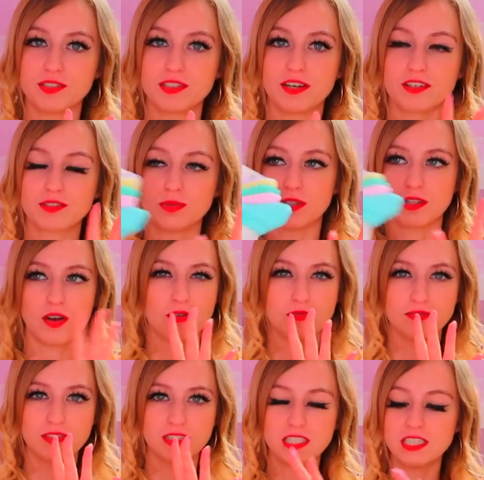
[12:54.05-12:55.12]
socks with
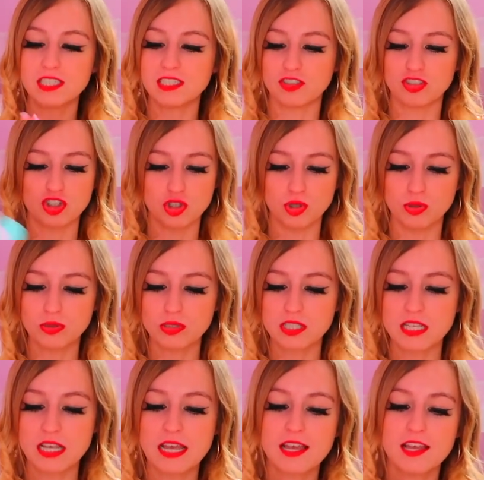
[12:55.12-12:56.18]
Converse and shorts,